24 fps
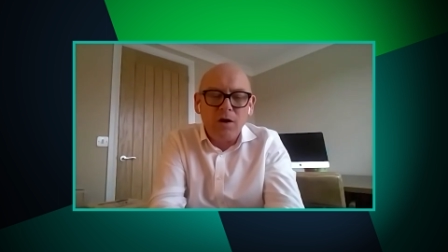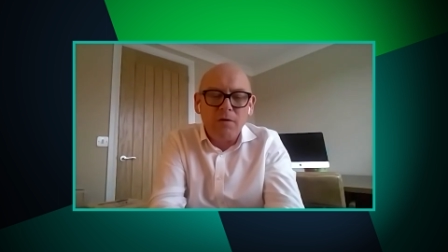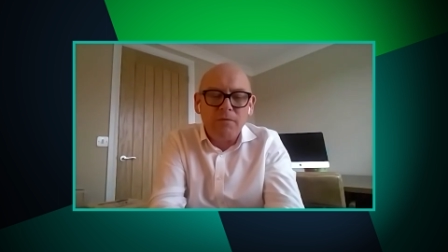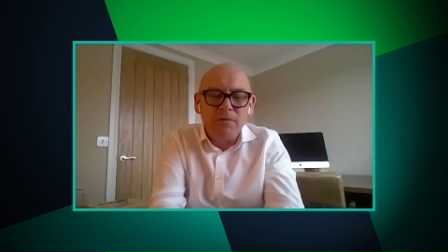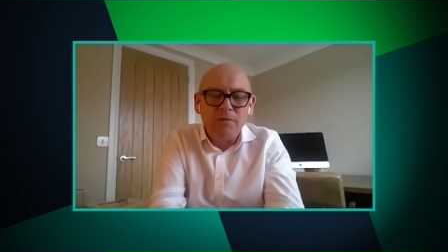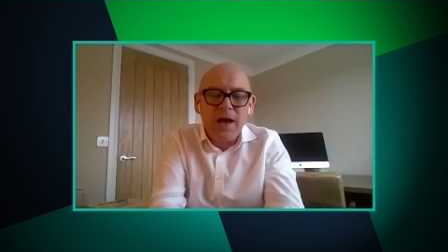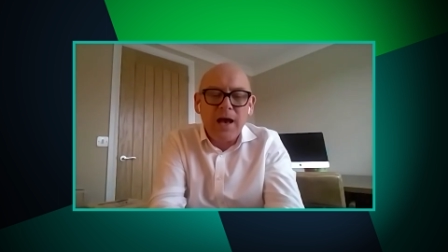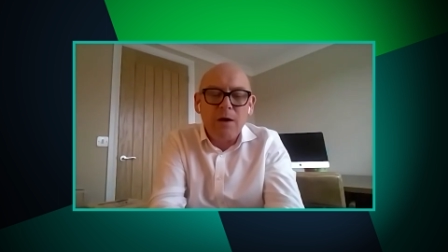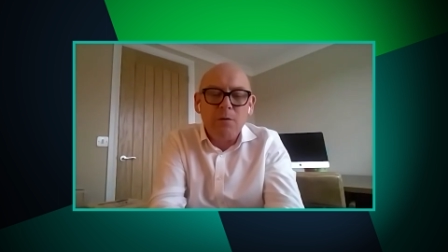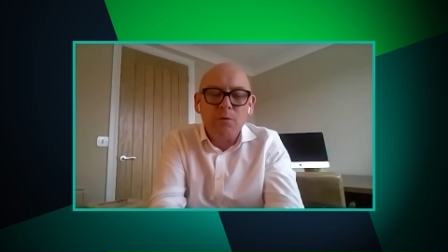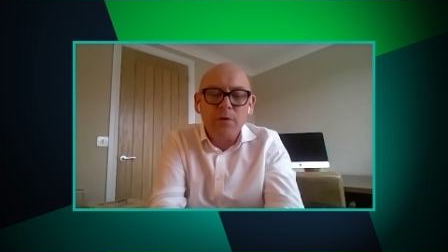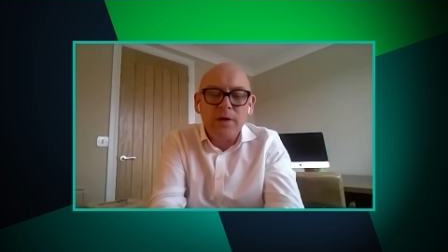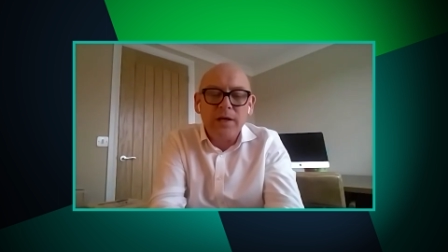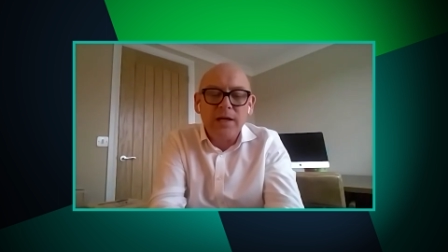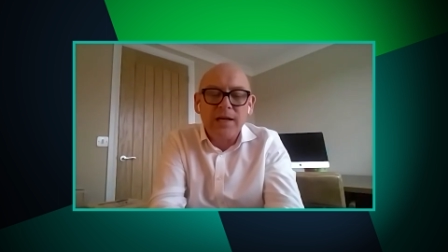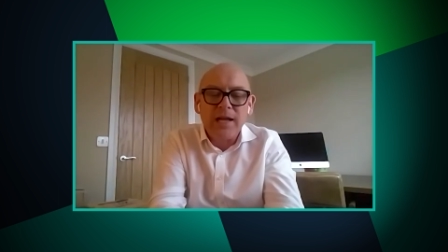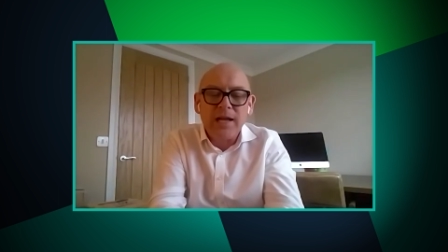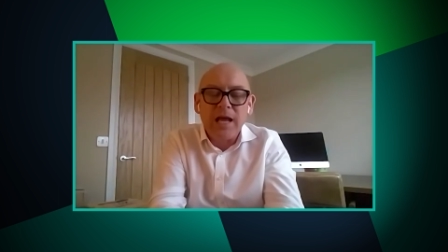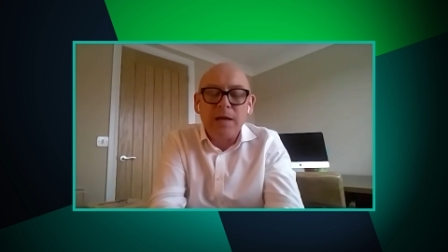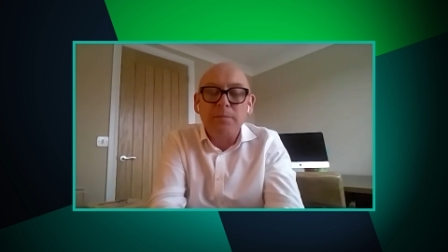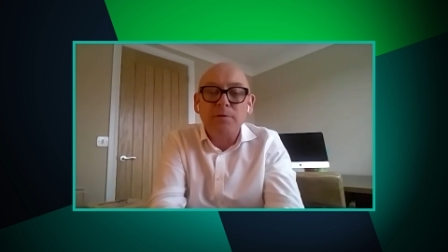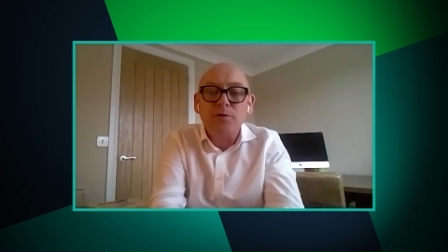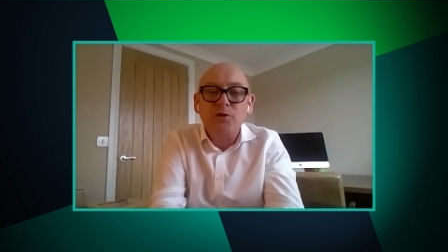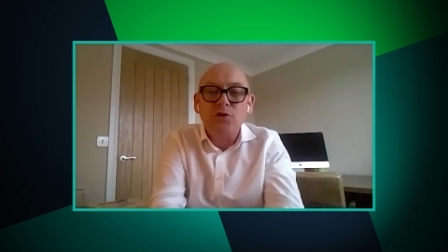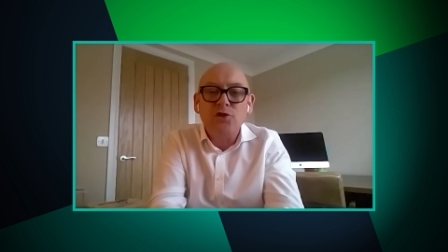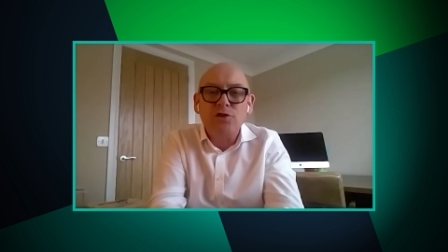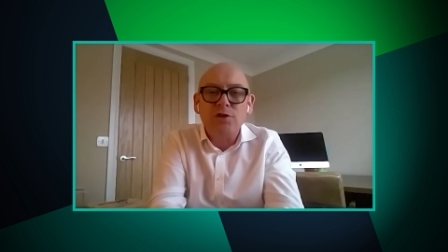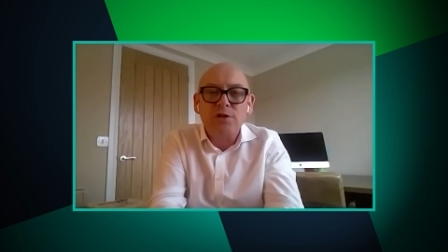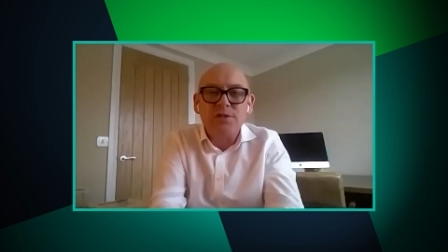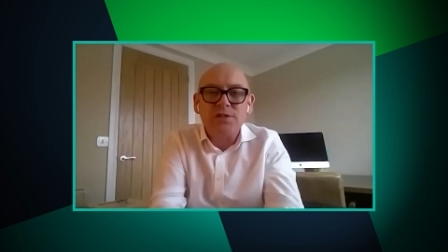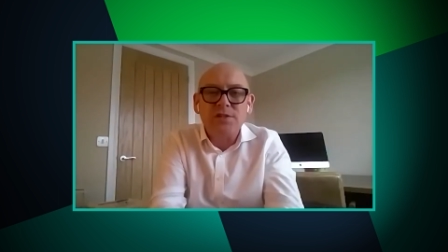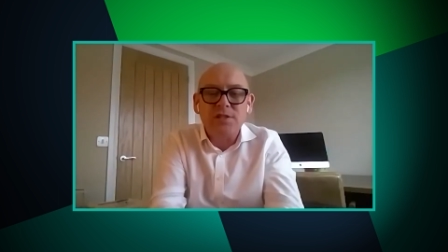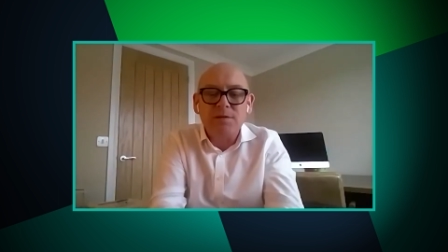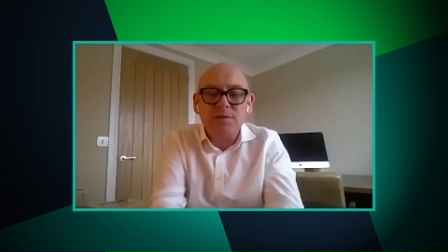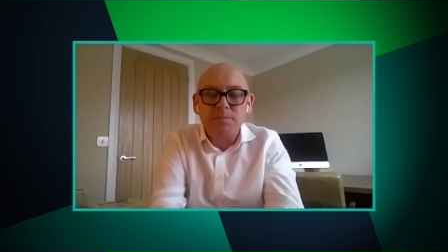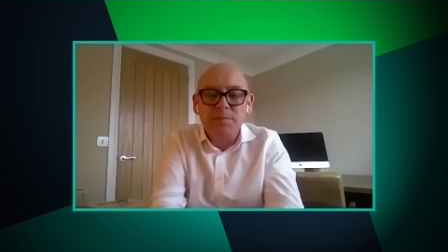of how we enable
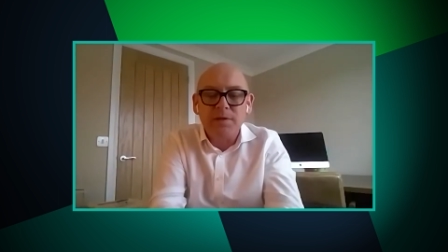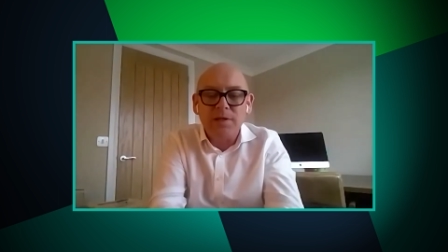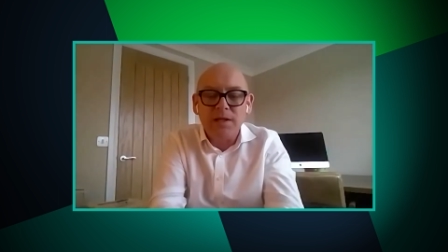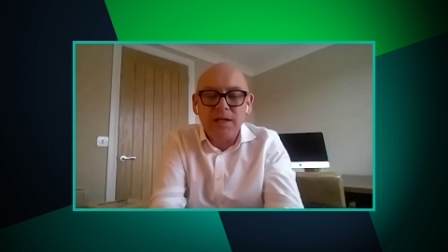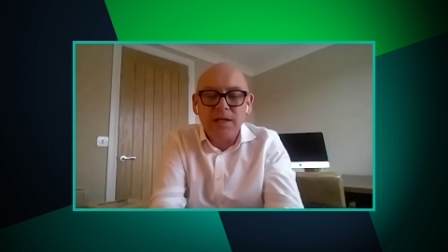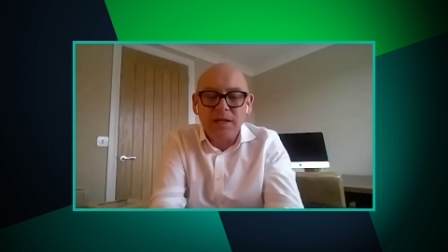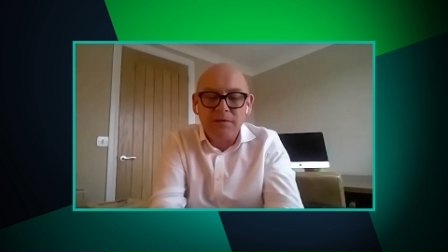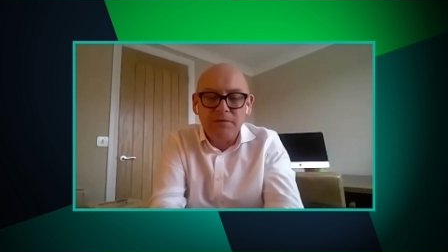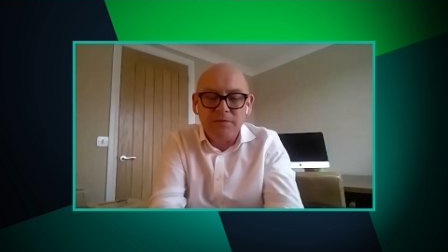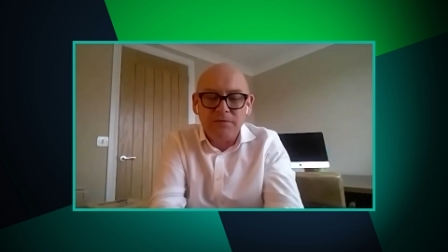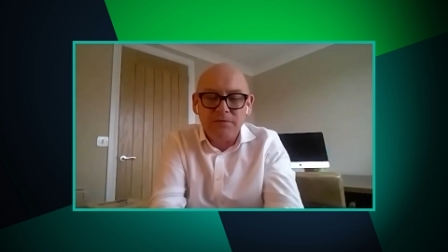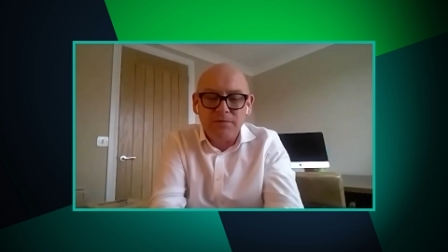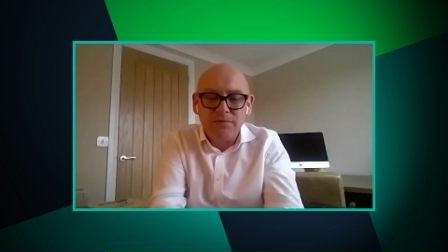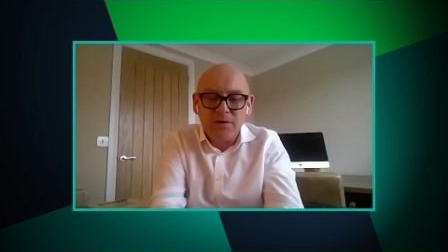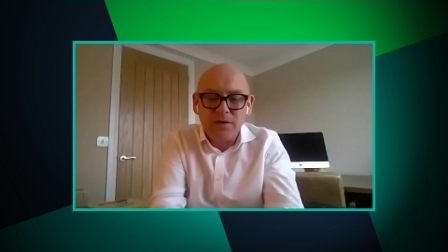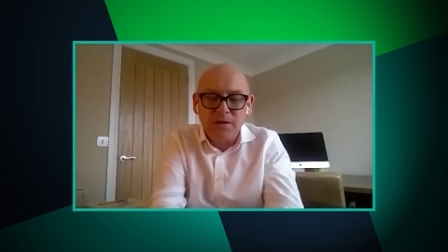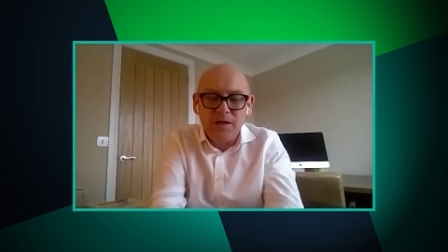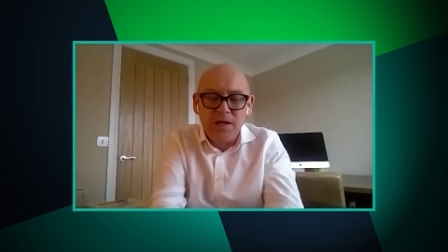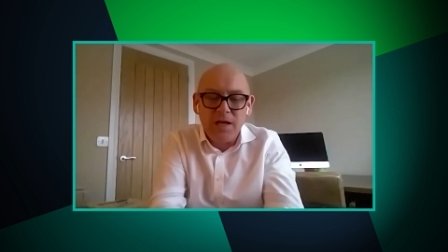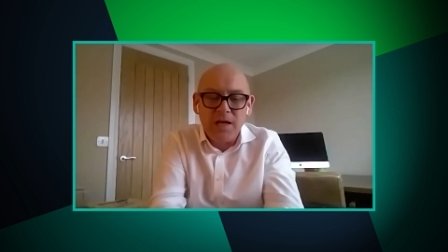trust and belief